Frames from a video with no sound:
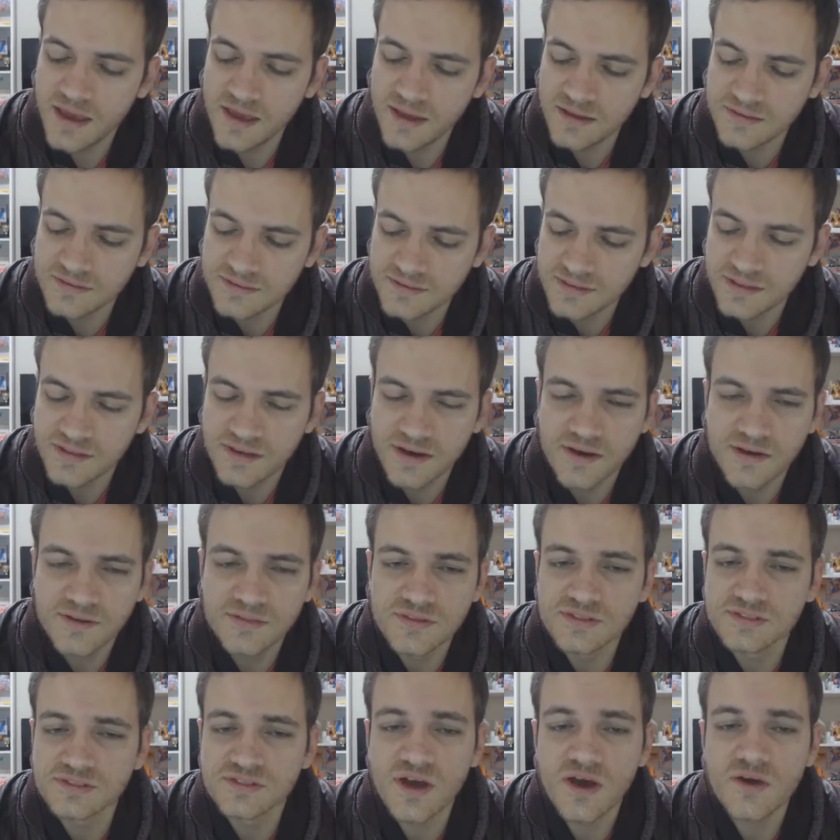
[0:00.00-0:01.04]
And,
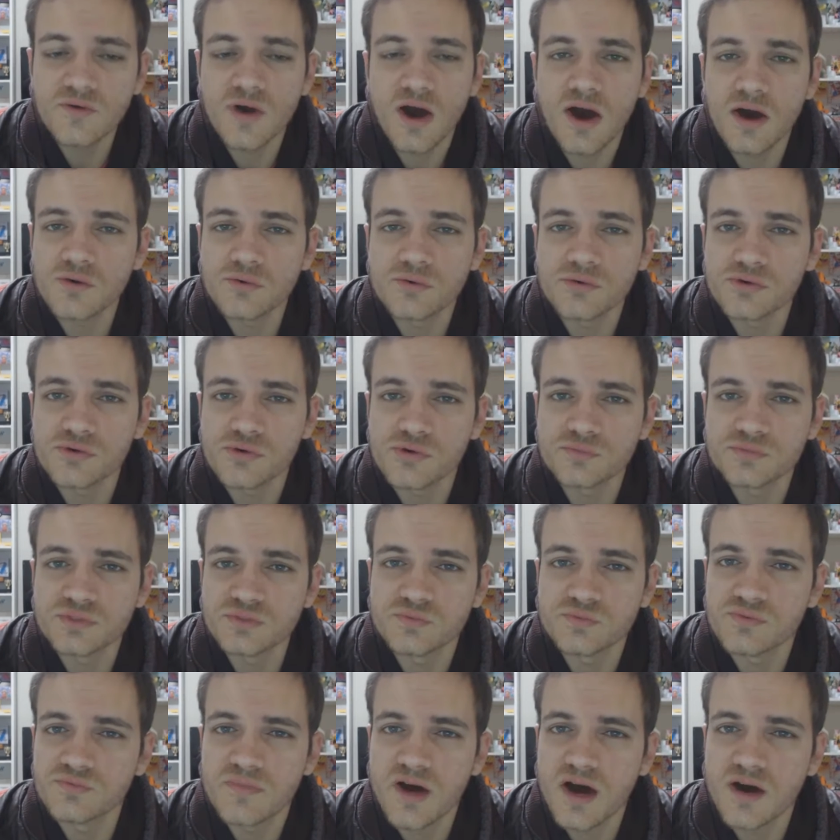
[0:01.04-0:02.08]
there's no huddle groups with